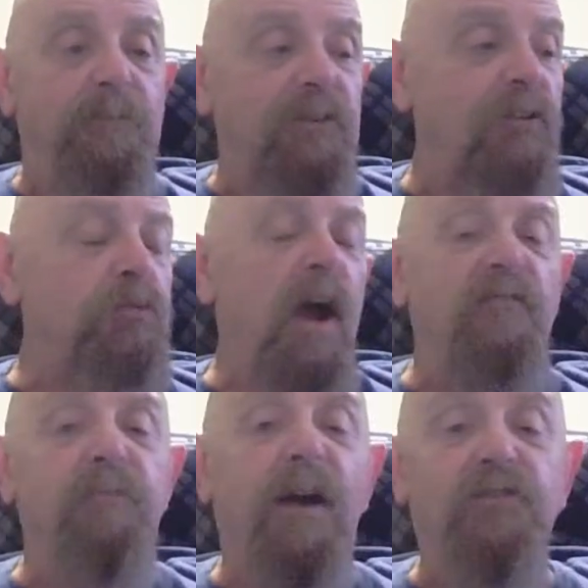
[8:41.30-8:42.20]
This way,
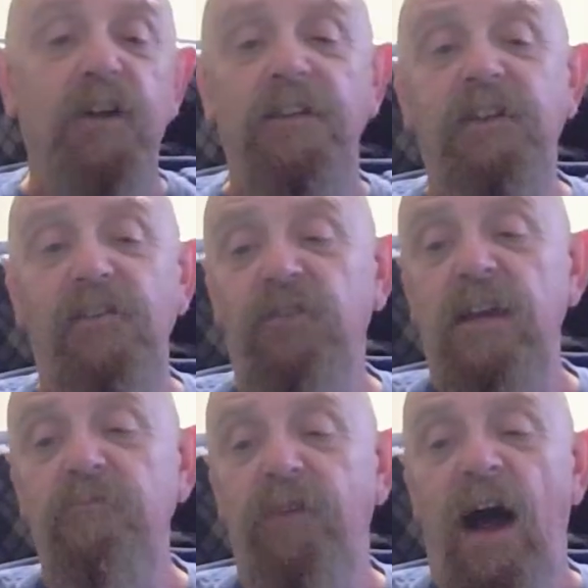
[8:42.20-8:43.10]
if my son does
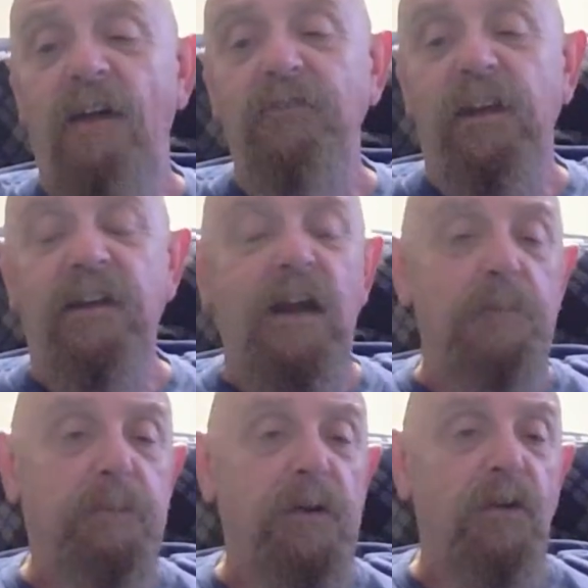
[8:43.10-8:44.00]
get involved in it and I
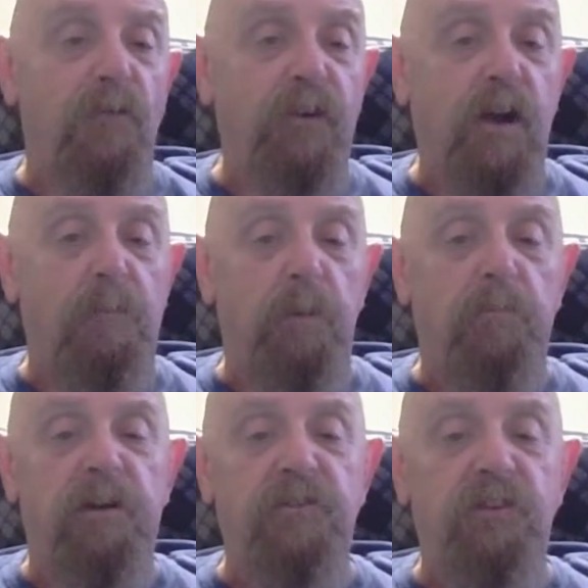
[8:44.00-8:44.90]
print off a couple
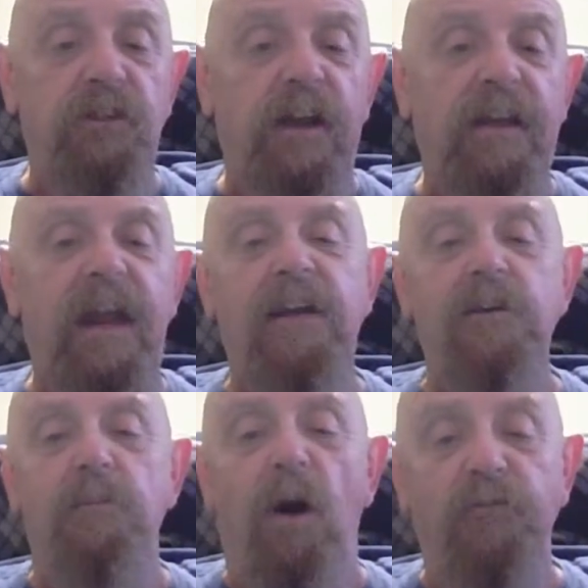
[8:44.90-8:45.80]
bridges, I can hand
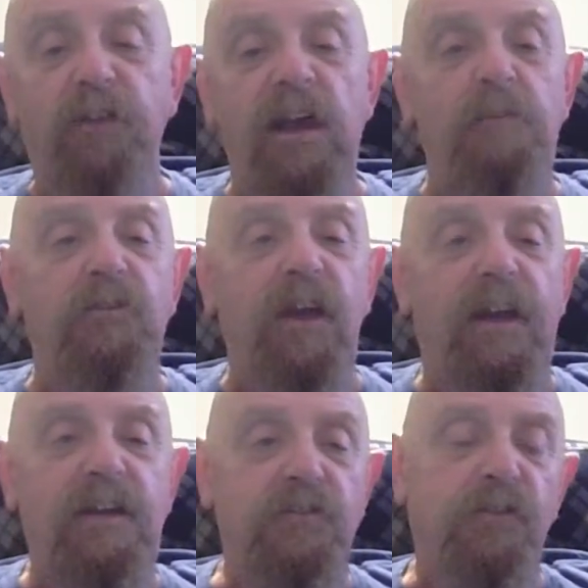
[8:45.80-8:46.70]
them off to him and say,
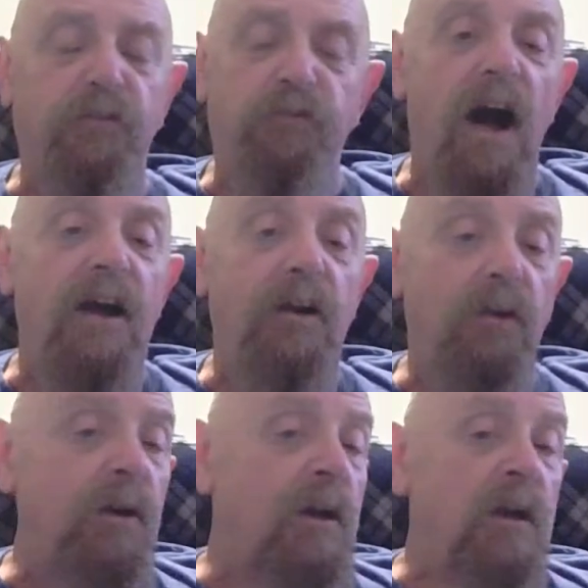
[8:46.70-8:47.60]
"Here's a
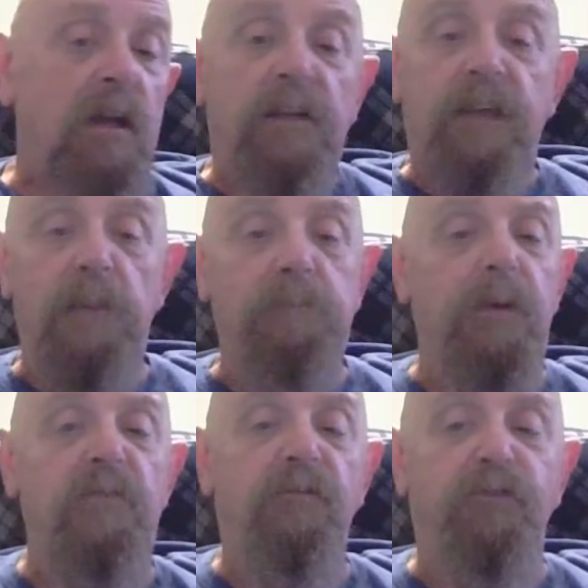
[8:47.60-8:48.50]
file. They
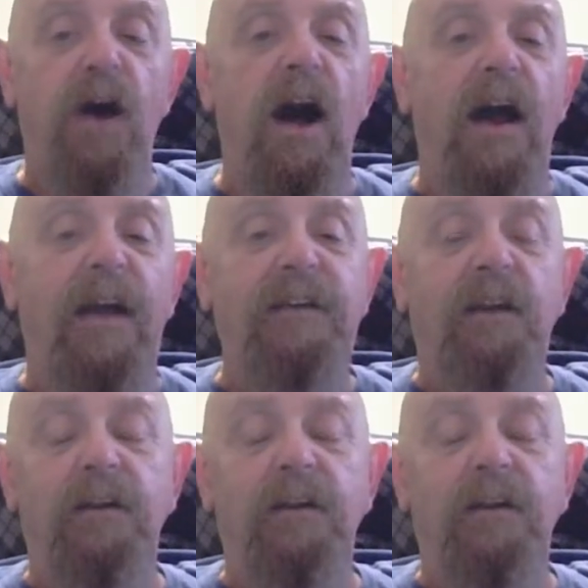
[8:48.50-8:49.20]
print fine.